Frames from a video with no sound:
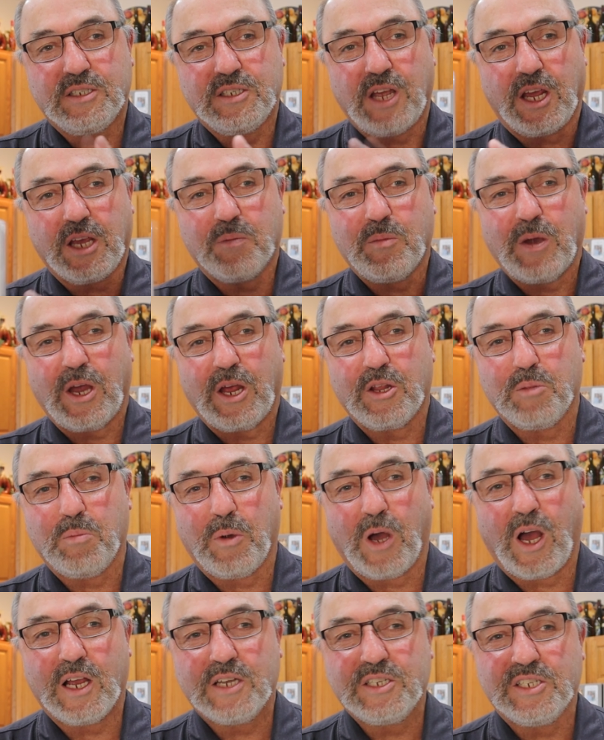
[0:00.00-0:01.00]
take them out of the
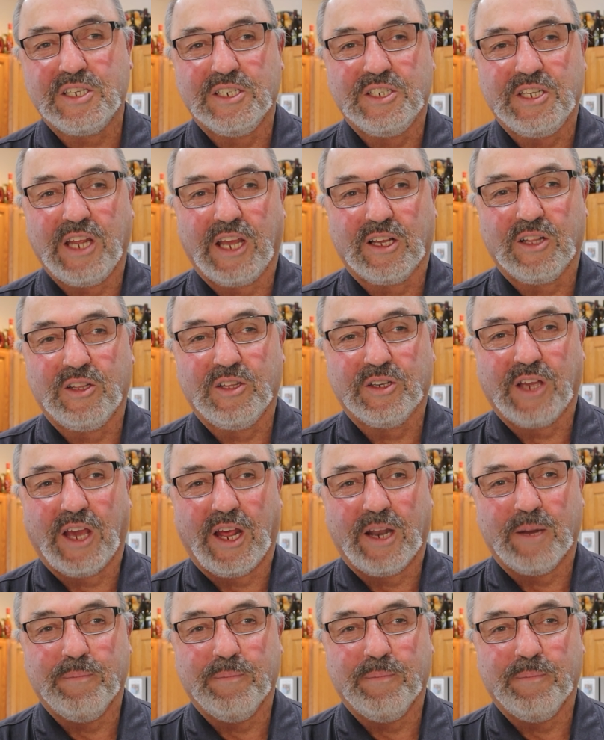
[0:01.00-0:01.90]
box and take a look at